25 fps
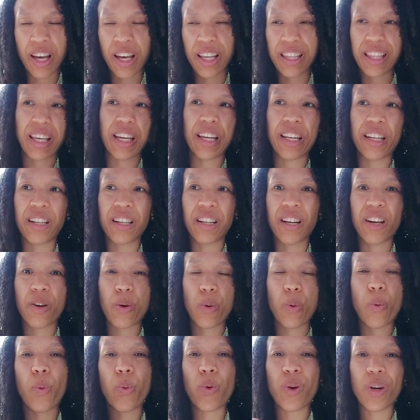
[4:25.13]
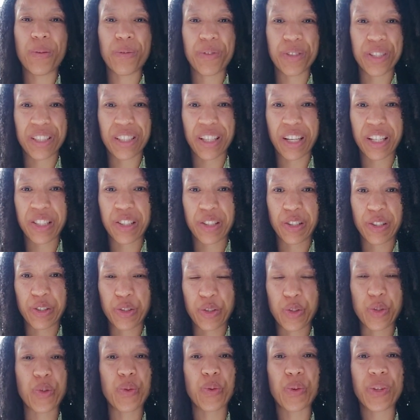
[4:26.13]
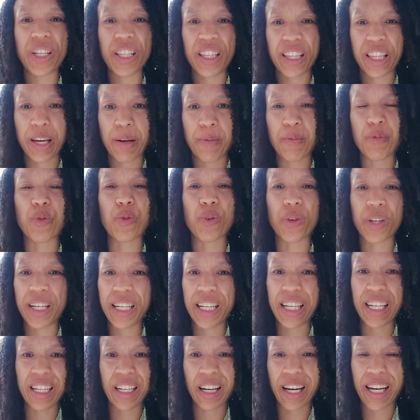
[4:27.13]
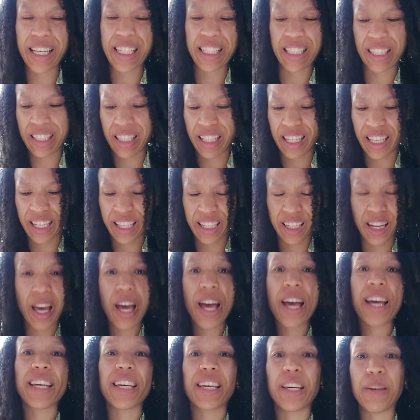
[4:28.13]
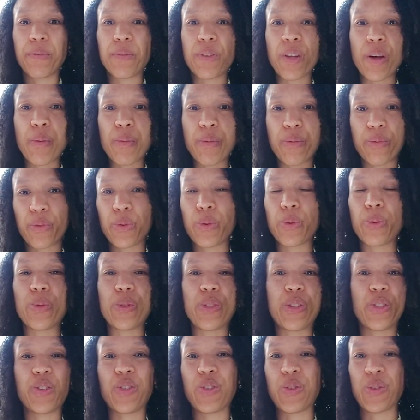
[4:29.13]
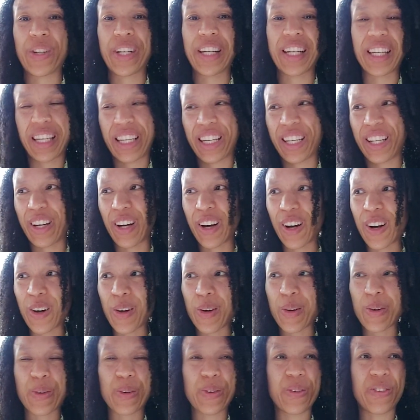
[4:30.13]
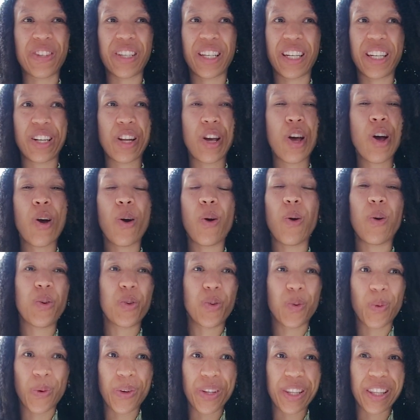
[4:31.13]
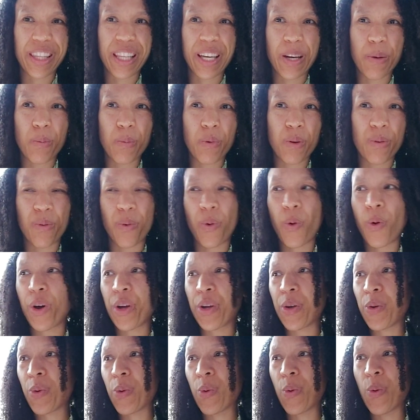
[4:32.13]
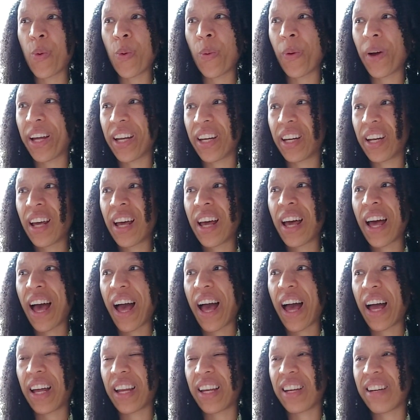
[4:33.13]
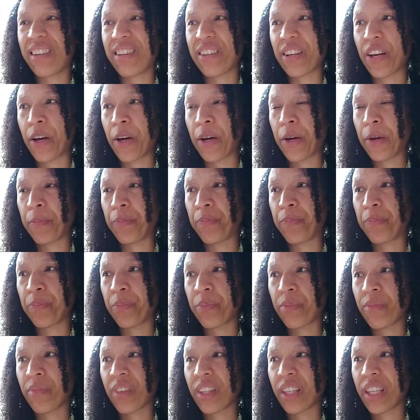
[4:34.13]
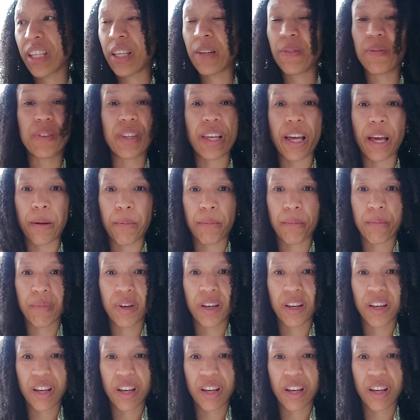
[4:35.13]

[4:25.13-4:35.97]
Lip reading: then all of a sudden treat them really nicely and give them food to drink and clothes and anoint them with oil and give them